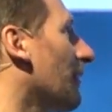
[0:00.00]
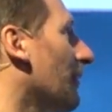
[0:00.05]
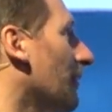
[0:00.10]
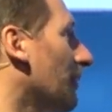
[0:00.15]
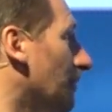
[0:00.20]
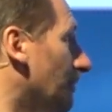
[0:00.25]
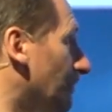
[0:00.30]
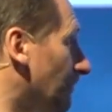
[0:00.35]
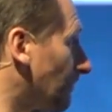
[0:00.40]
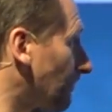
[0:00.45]
group
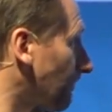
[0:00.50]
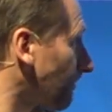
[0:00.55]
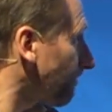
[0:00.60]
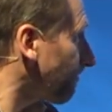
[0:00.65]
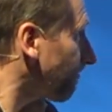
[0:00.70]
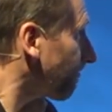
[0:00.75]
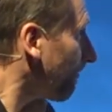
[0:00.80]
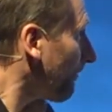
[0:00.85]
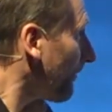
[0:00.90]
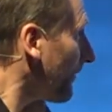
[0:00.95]

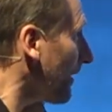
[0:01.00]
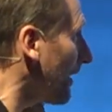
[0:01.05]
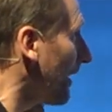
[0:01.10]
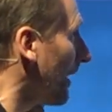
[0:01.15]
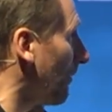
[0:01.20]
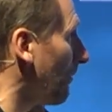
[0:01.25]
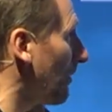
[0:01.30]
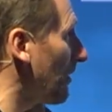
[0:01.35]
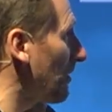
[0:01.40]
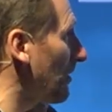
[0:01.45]

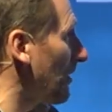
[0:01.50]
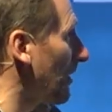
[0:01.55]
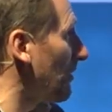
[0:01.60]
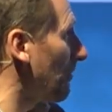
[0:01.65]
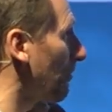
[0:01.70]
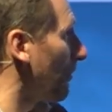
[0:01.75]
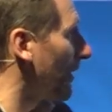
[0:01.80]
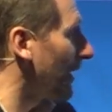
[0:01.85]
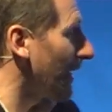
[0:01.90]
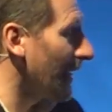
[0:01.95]
which does
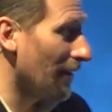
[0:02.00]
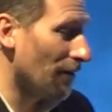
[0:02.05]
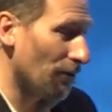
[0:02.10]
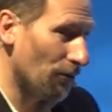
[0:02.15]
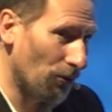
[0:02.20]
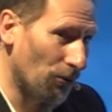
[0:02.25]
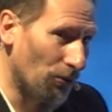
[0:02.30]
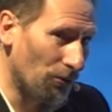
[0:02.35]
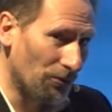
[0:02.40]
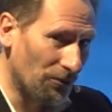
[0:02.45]
bring in
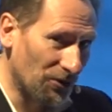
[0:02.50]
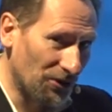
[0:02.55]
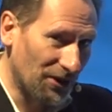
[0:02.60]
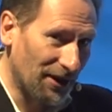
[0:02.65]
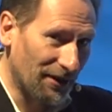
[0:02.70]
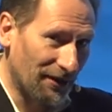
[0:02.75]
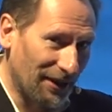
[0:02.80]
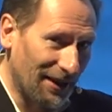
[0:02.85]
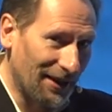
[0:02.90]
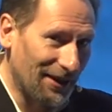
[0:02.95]
all
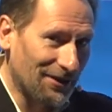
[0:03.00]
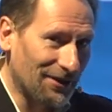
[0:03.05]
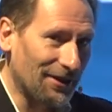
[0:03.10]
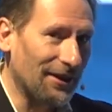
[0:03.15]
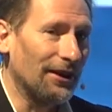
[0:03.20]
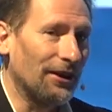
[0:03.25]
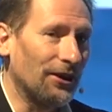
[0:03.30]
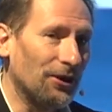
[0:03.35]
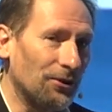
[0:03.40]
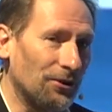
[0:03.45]
the key
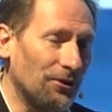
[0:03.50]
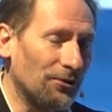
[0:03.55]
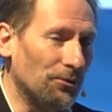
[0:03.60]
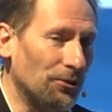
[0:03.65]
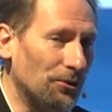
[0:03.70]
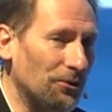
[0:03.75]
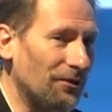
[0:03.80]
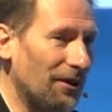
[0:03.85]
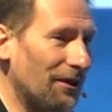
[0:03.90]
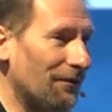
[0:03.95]
stakeholders and
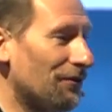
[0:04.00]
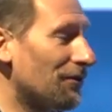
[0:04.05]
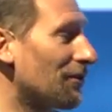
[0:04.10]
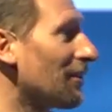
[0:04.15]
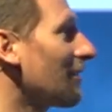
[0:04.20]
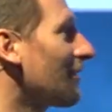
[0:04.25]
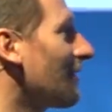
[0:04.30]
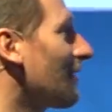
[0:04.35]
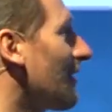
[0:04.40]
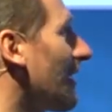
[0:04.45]
all the
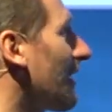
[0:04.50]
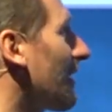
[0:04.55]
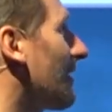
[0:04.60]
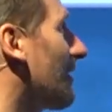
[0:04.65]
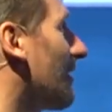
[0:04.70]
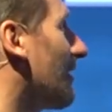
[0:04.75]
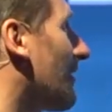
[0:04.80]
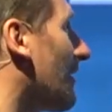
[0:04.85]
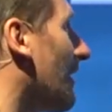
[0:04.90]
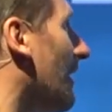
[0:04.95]
infrastructure
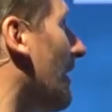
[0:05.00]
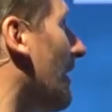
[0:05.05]
sectors